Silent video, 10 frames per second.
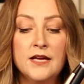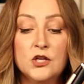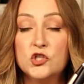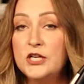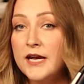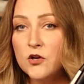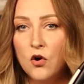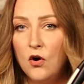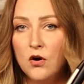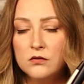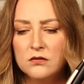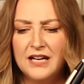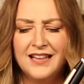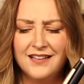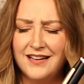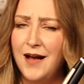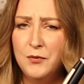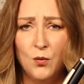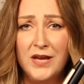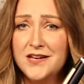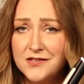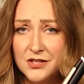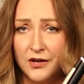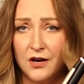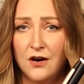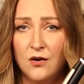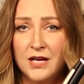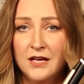she had called a couple weeks ago